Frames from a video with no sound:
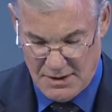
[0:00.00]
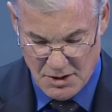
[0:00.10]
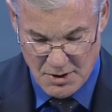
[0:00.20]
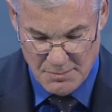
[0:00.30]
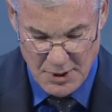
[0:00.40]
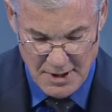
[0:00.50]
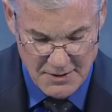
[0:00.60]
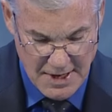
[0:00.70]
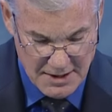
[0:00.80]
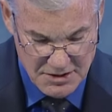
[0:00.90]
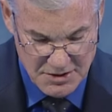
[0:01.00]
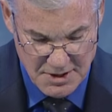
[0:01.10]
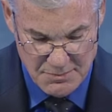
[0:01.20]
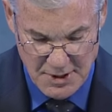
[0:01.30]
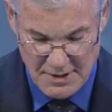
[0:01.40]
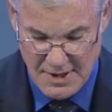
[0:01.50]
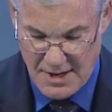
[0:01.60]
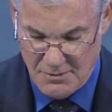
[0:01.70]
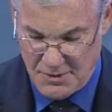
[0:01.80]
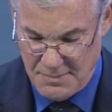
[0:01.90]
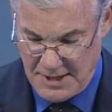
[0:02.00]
And you compare that, just compare that with